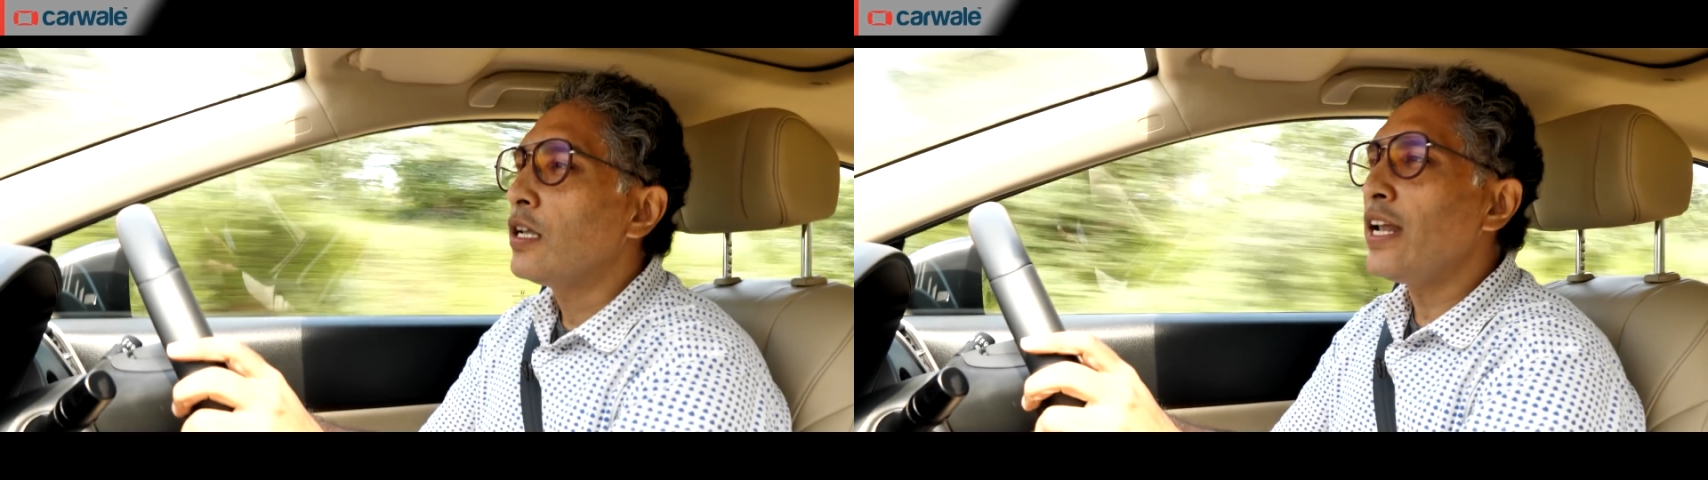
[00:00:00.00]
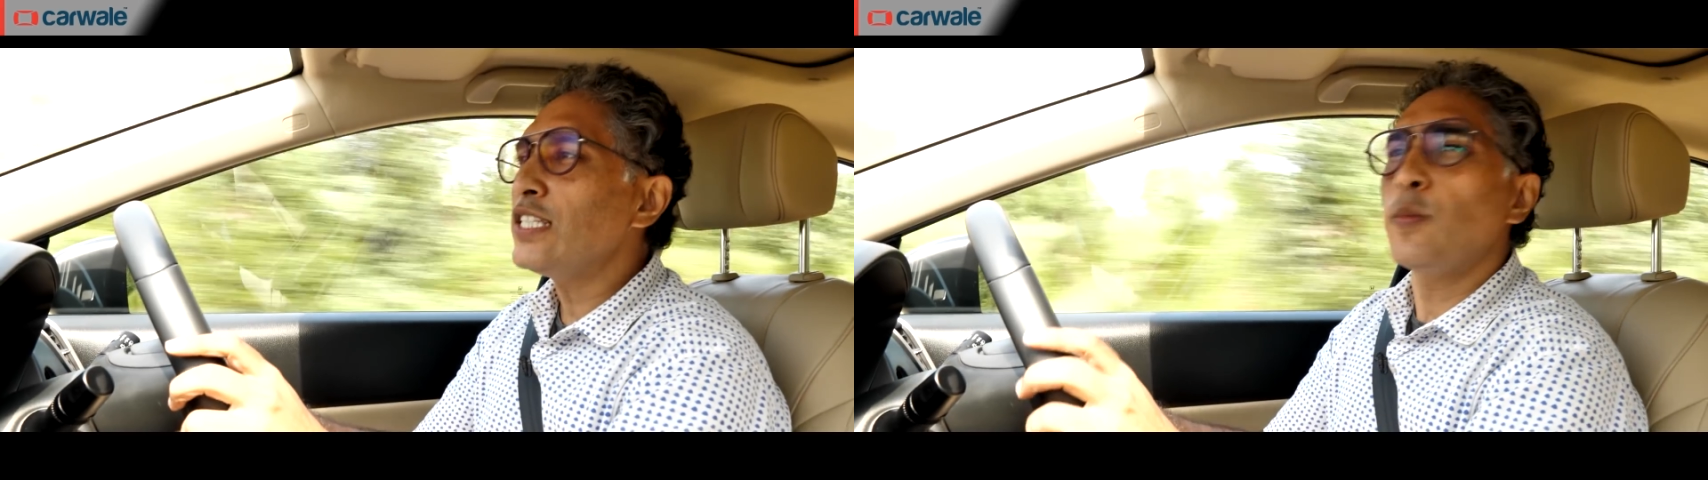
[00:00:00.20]

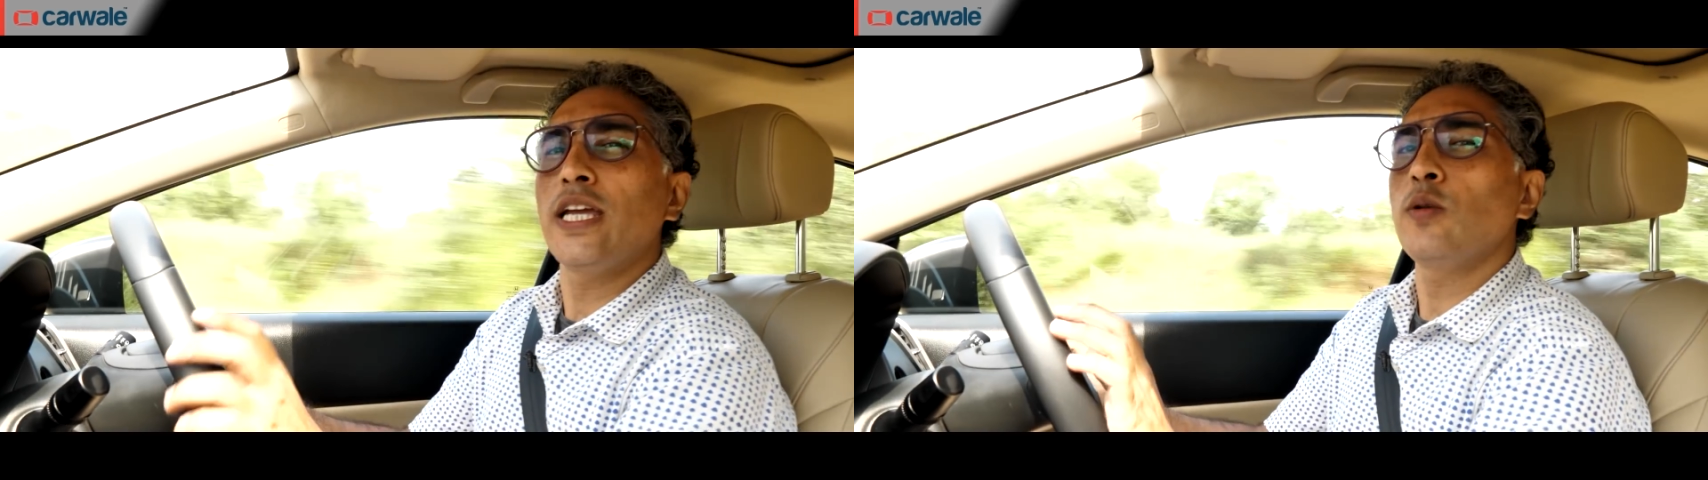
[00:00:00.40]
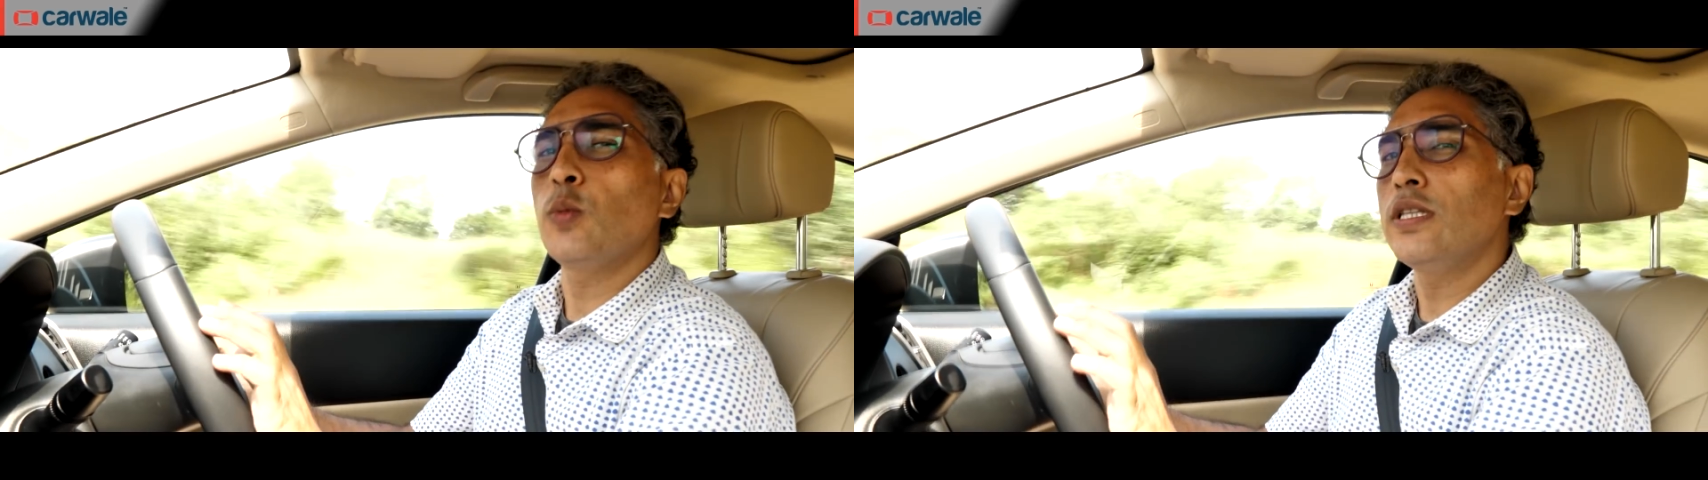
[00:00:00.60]
Now let's
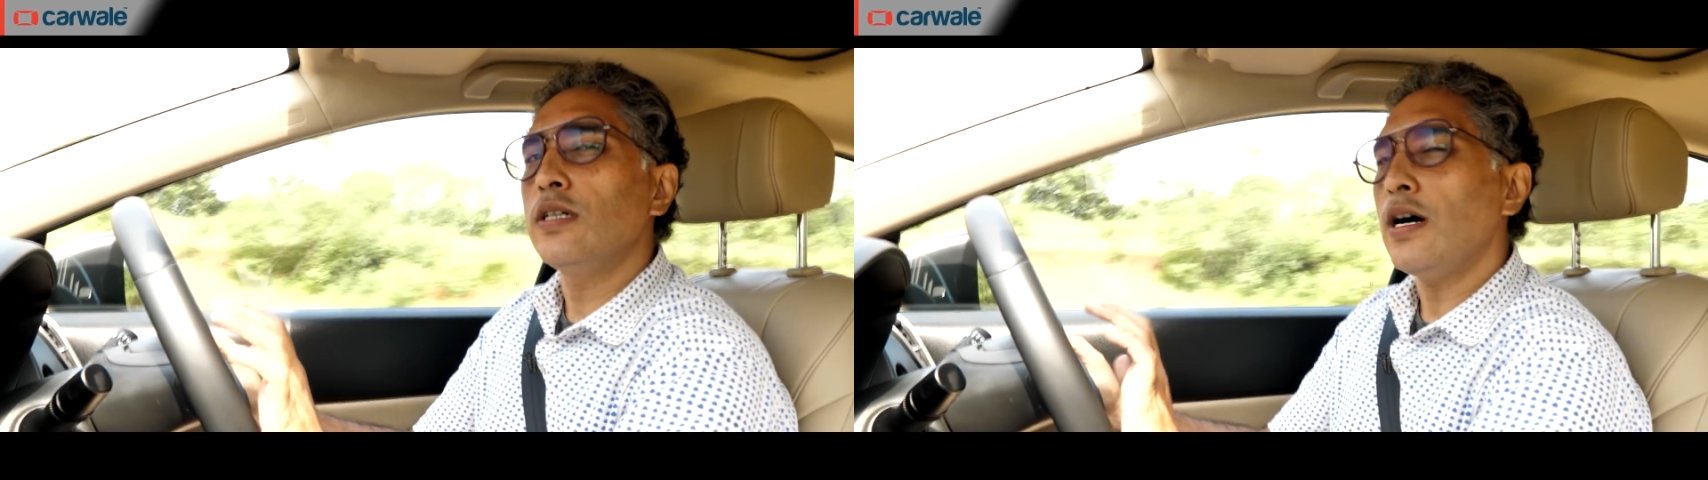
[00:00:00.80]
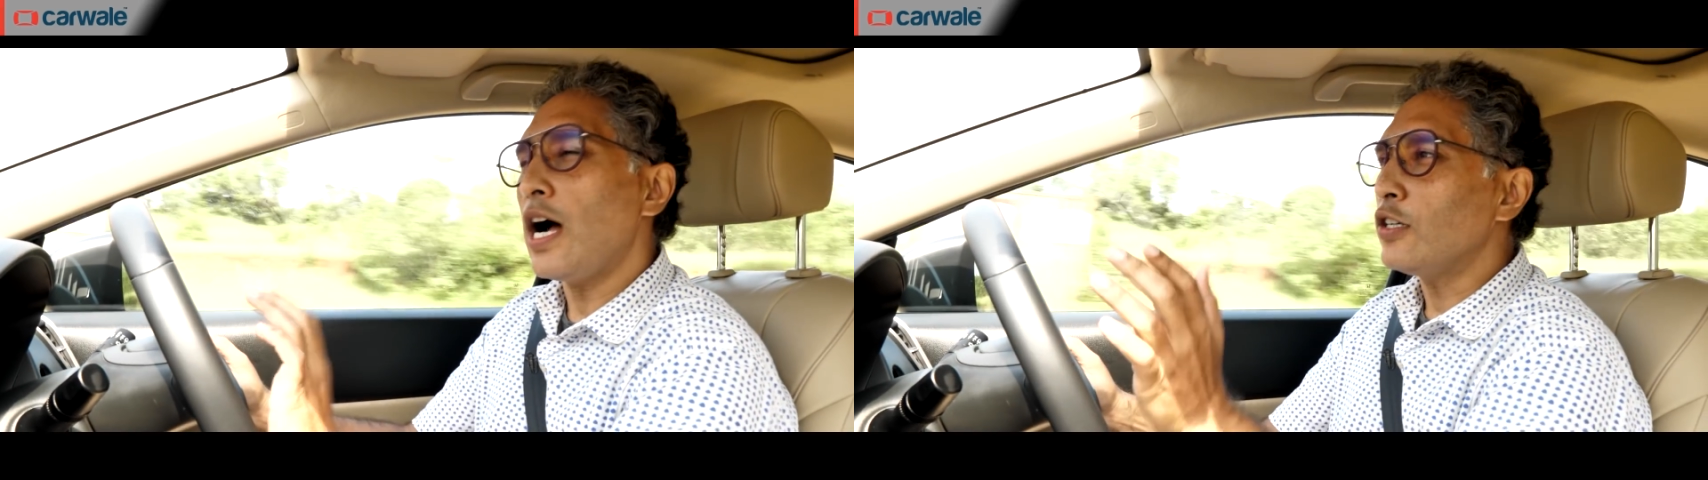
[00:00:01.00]
begin with
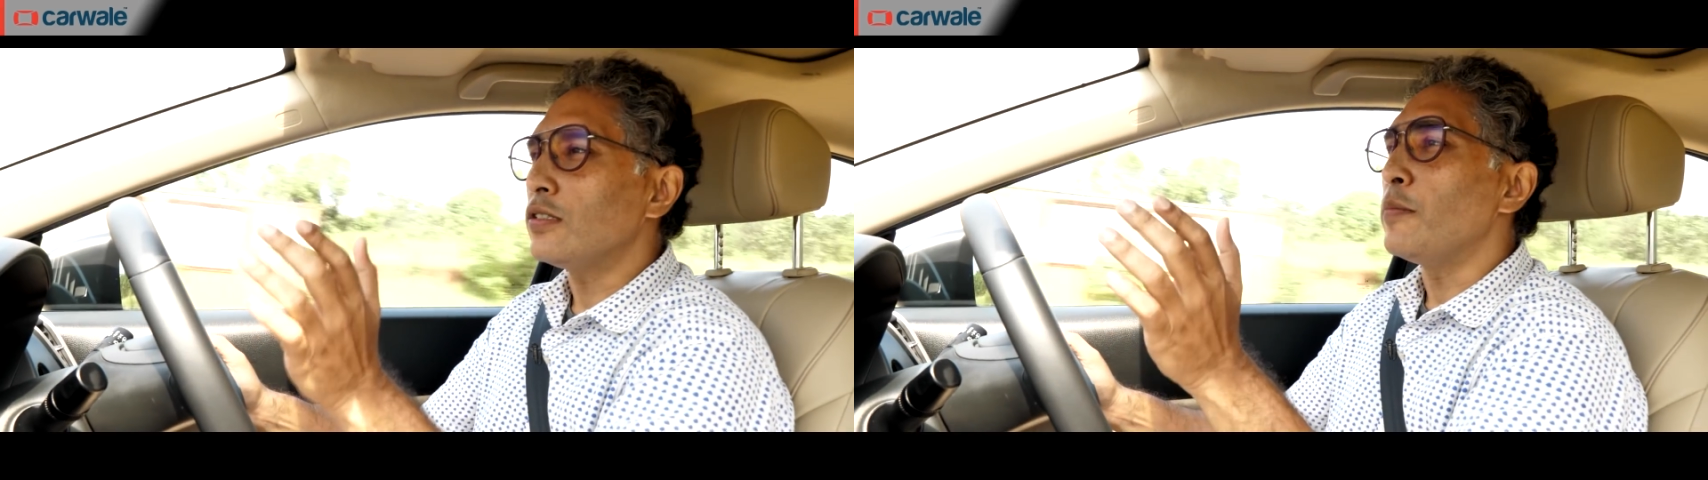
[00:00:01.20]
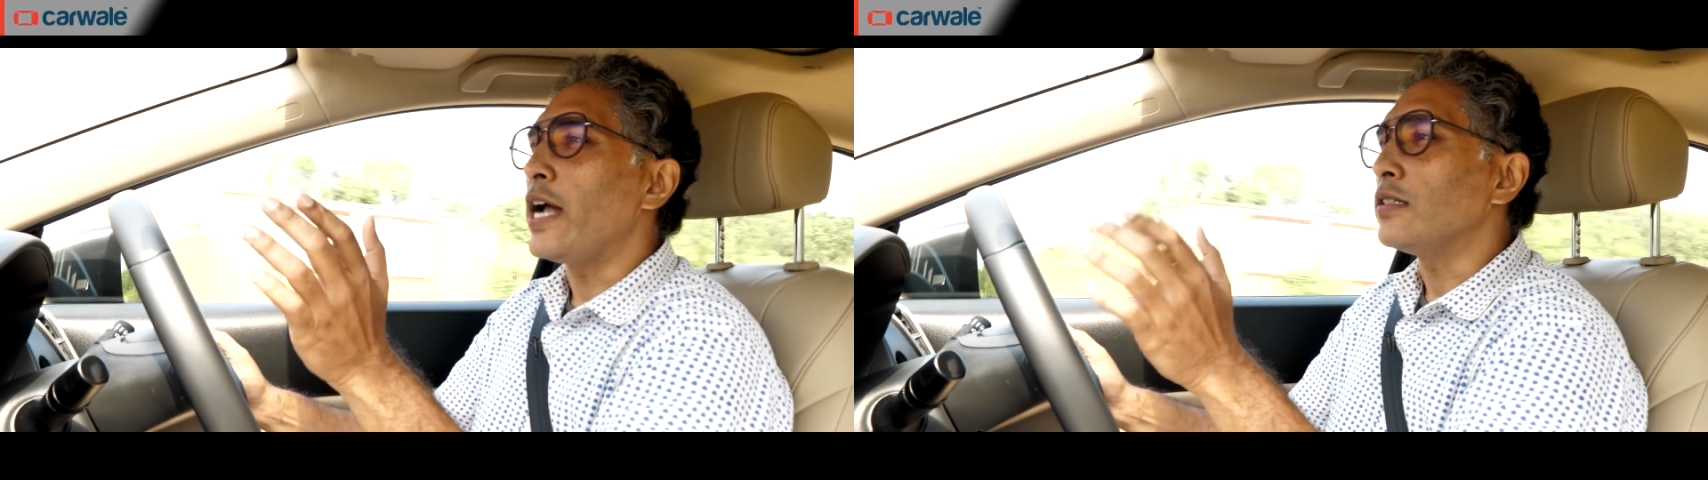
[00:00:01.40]
the heart of
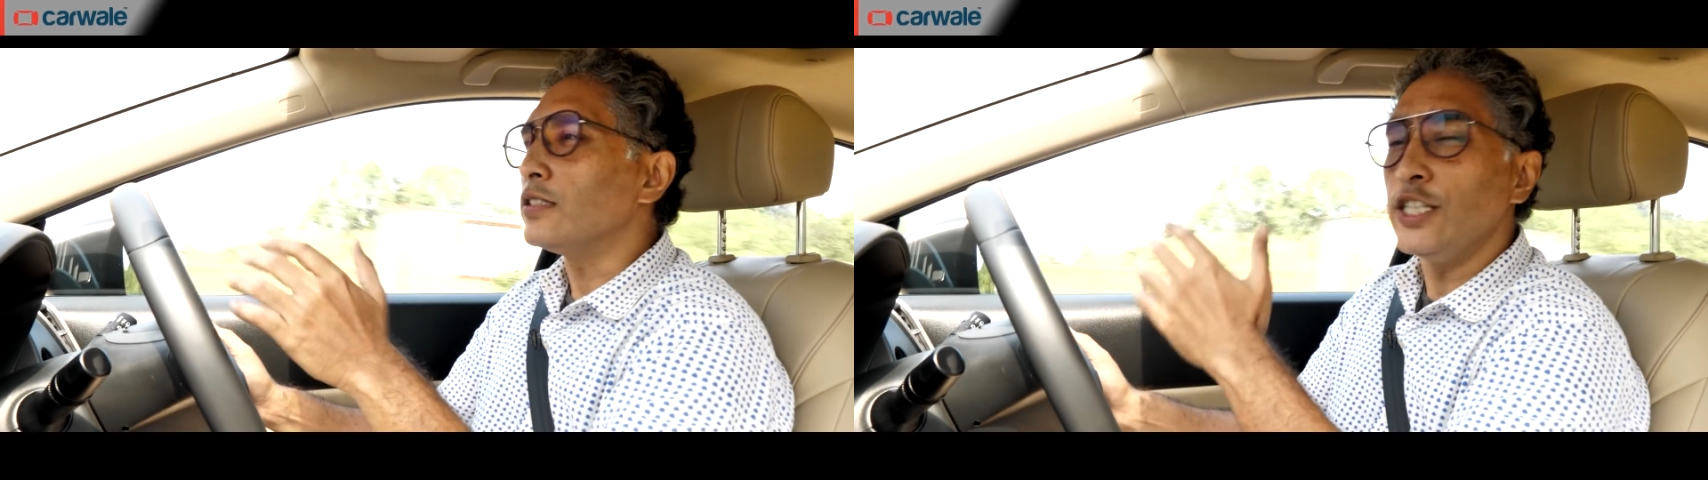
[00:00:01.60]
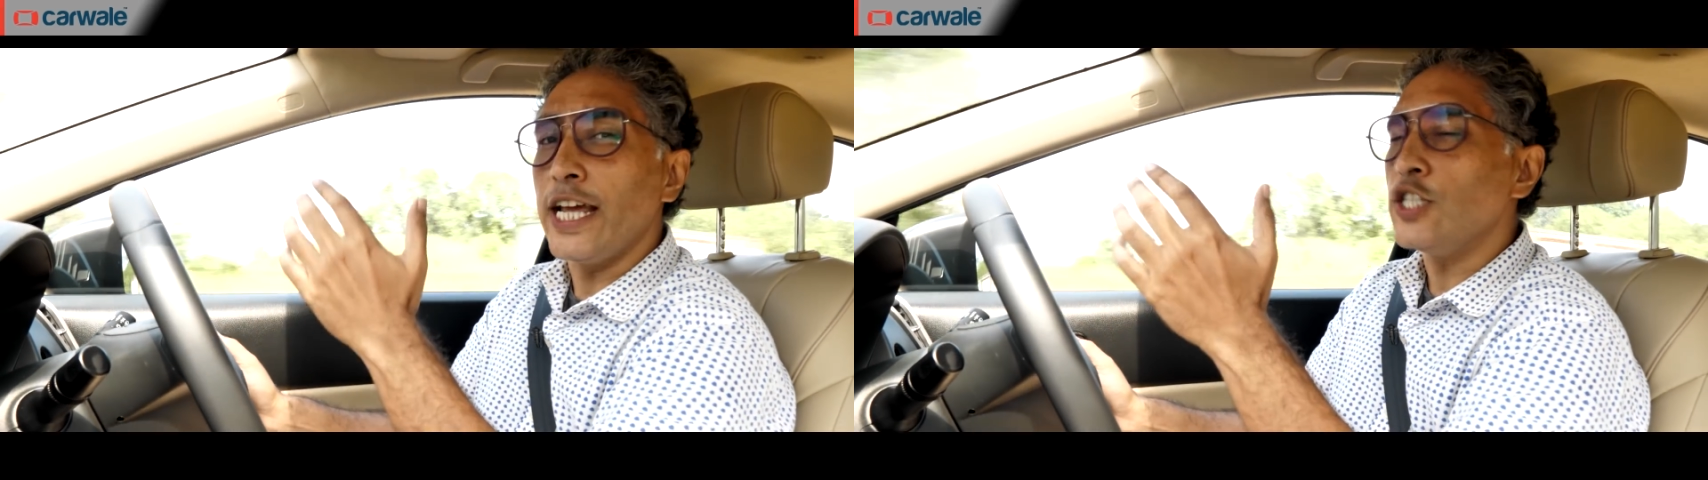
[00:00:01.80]
the matter,
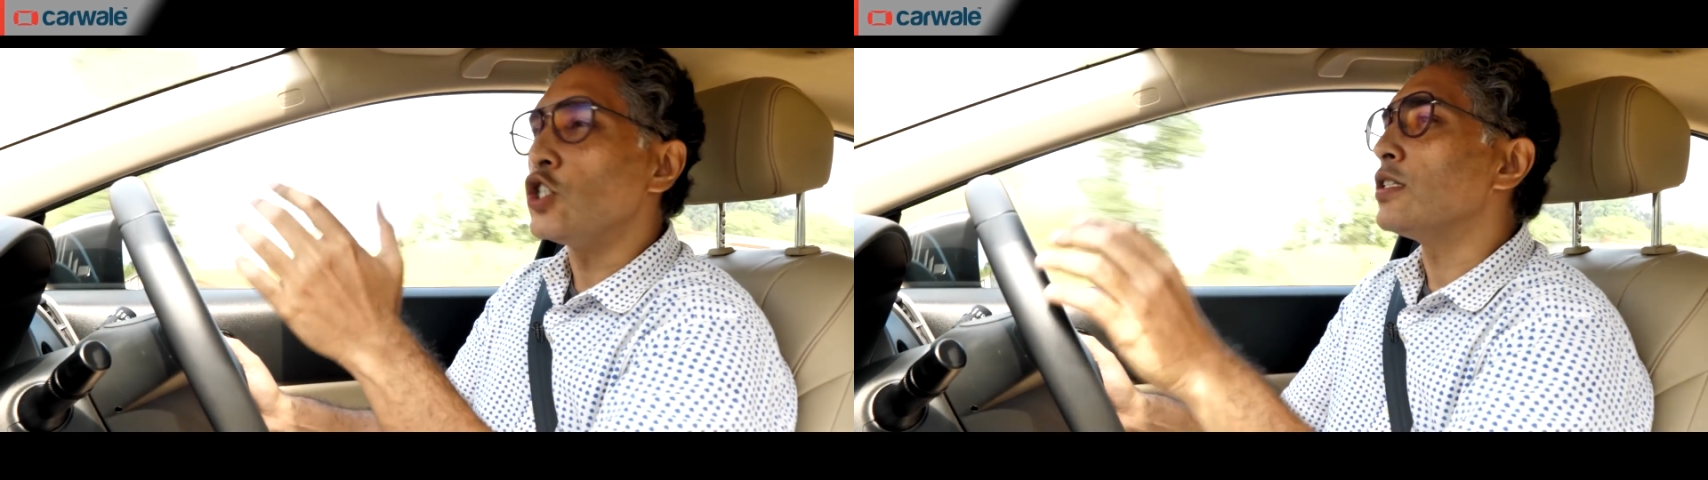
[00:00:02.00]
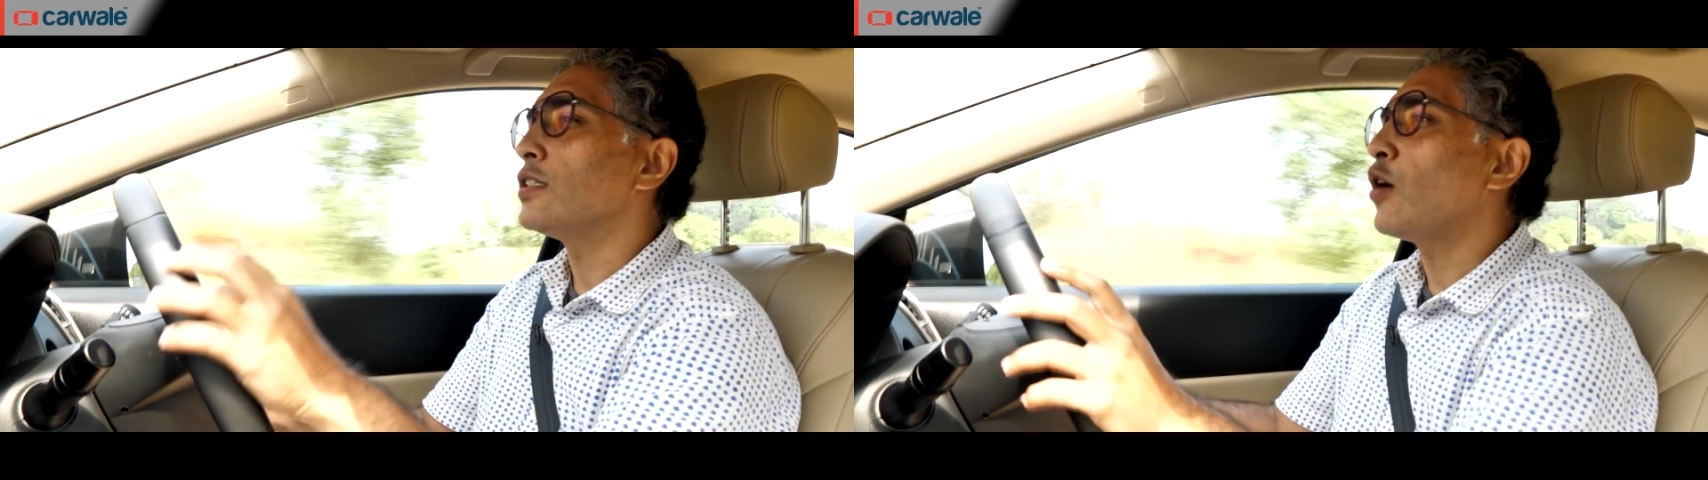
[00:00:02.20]
the engine.